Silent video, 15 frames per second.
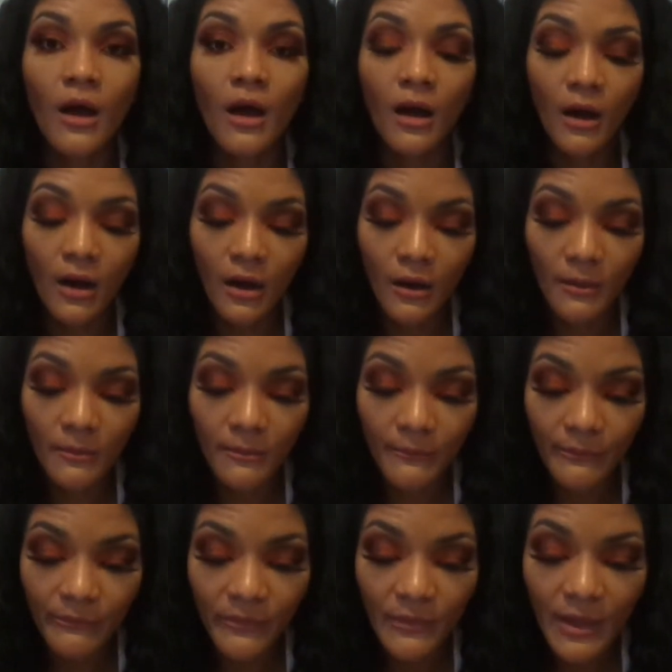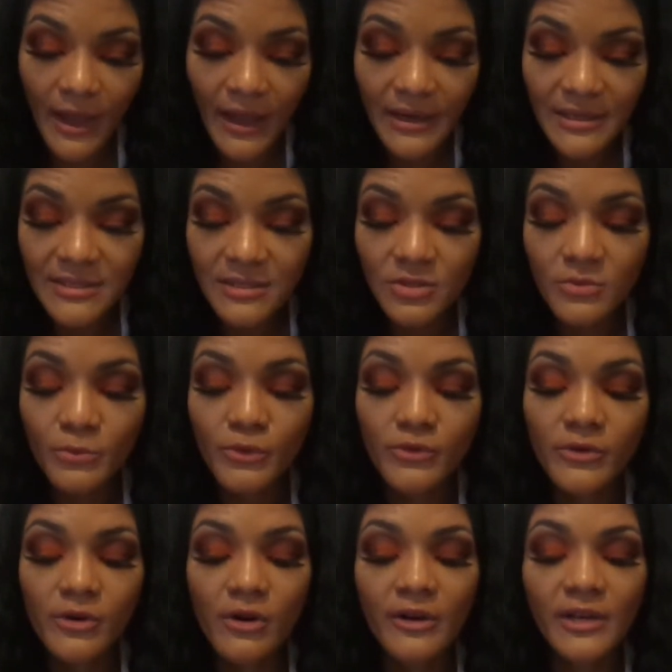Um, I listen to
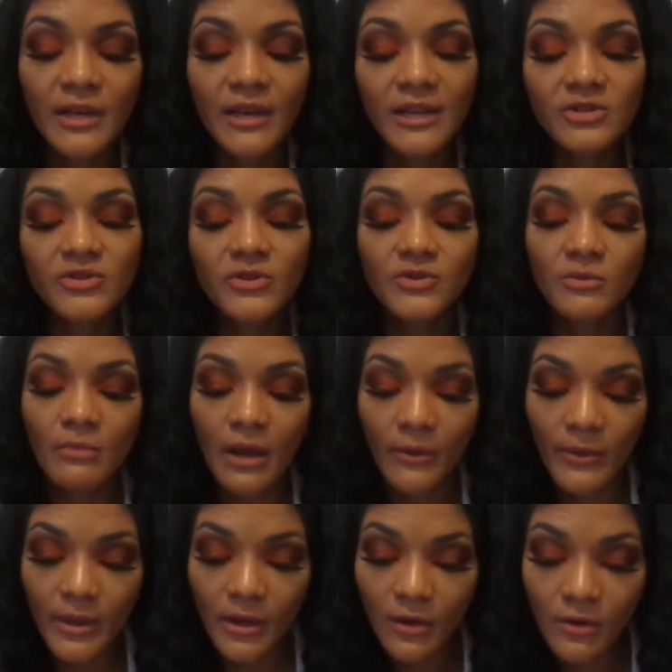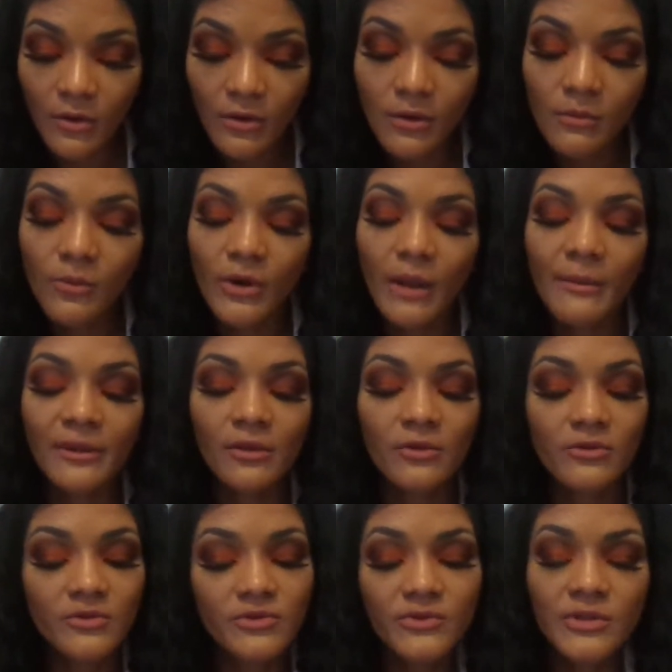pre-recorded lectures on my way home, when I'm at the
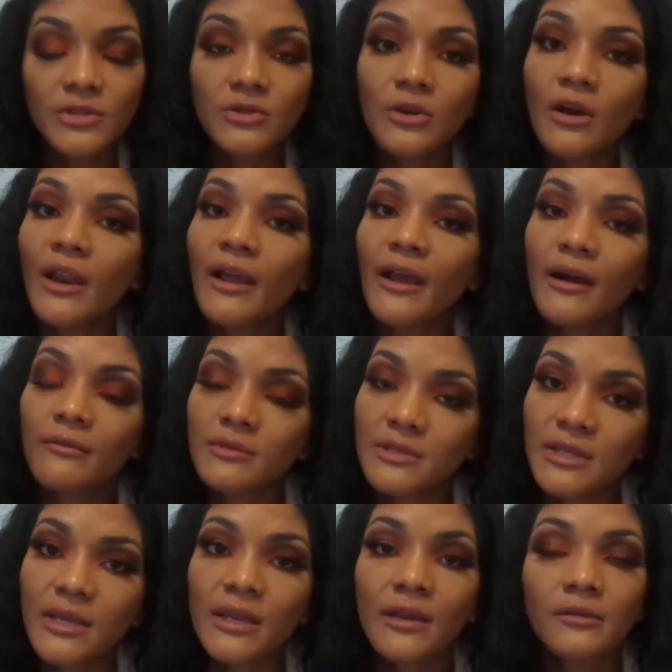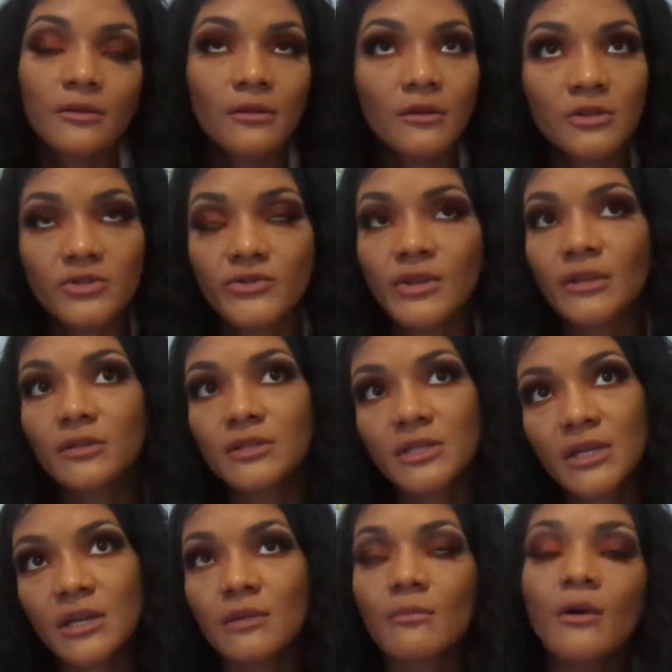grocery store, like I was saying, at the laundry, at the
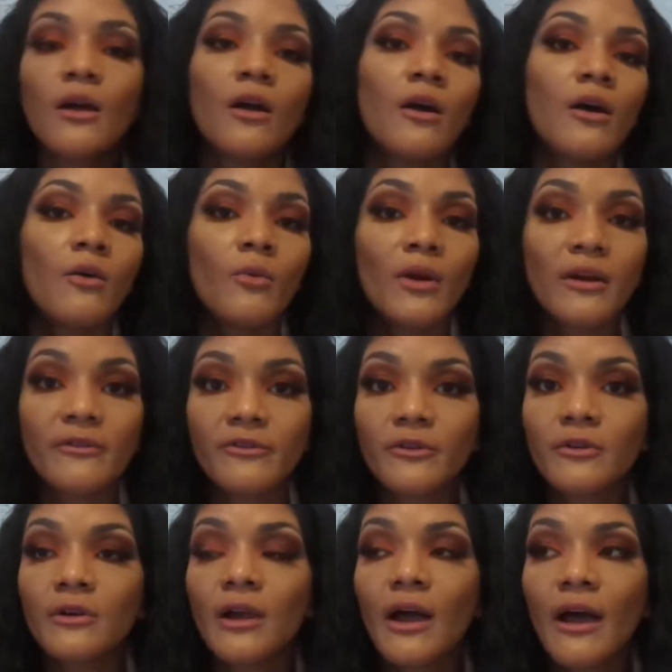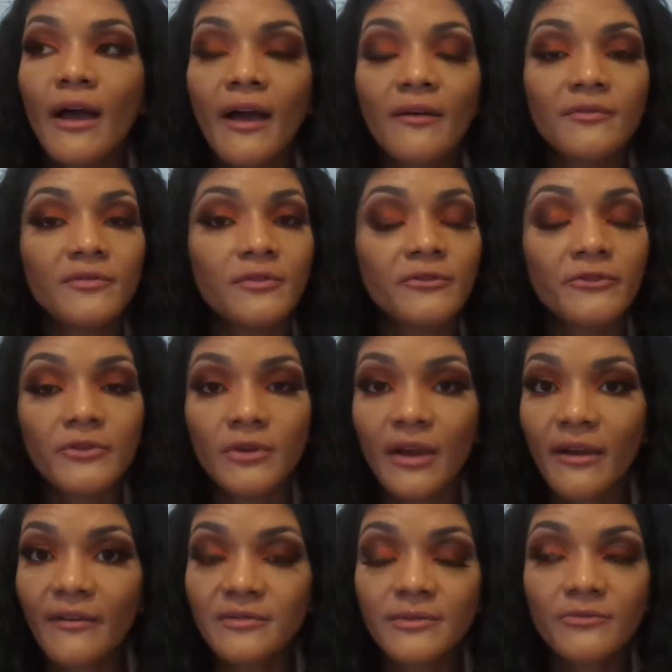gym, wherever I have free, I
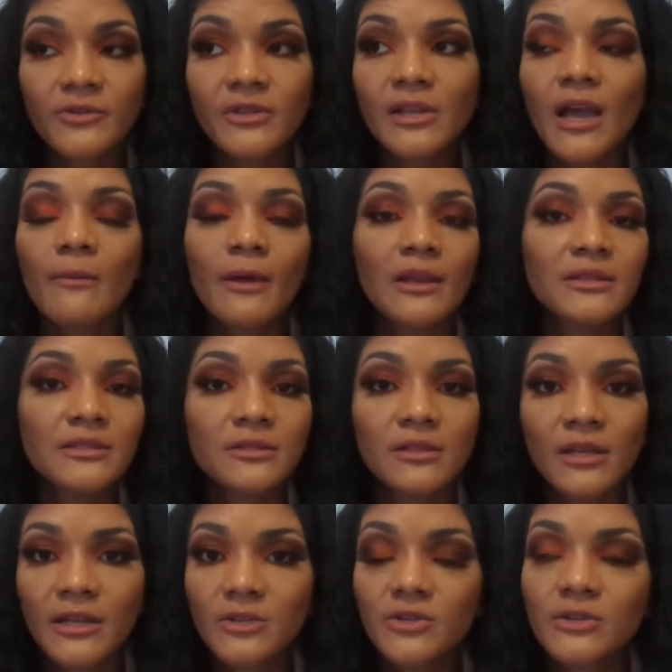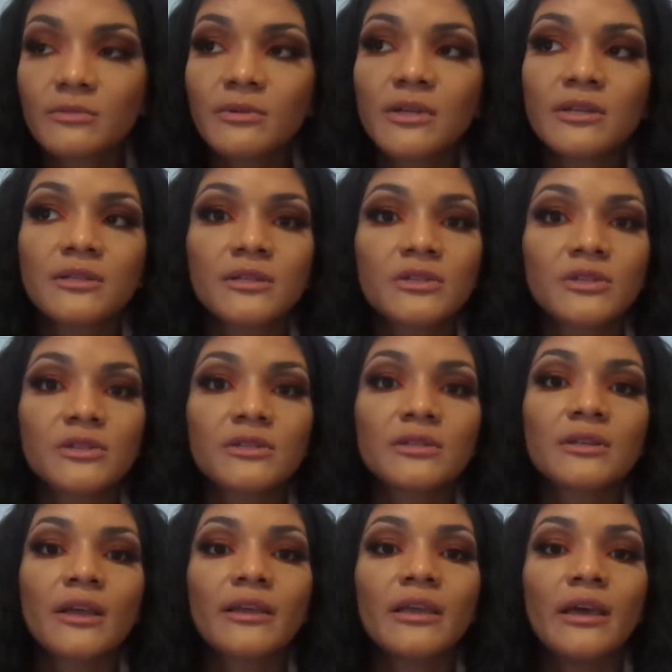have some free time. I listen to lectures because it just
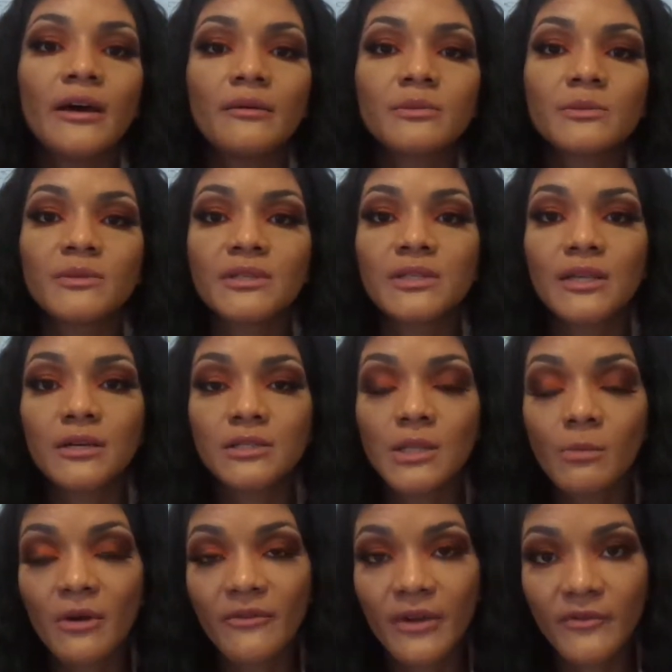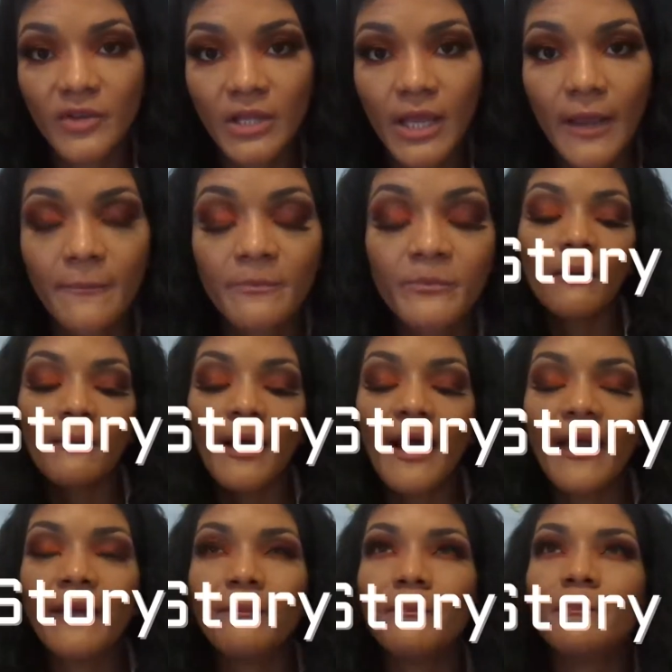helps me stay on top of everything. Um,
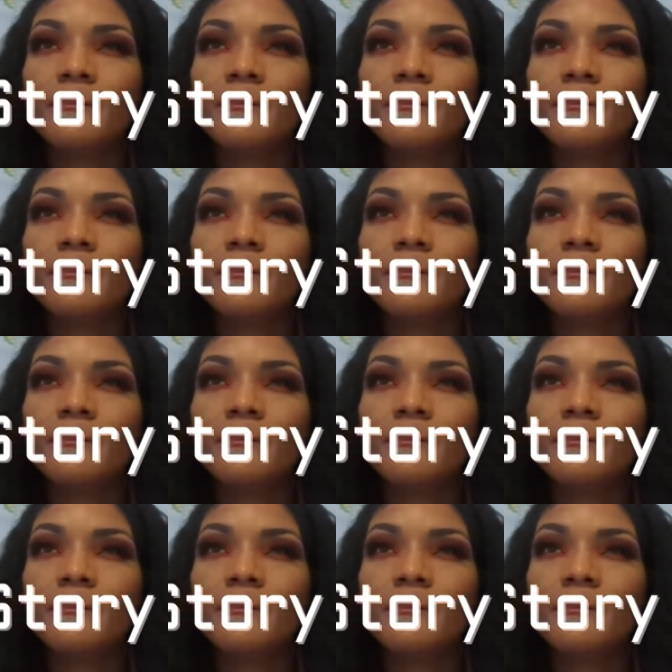I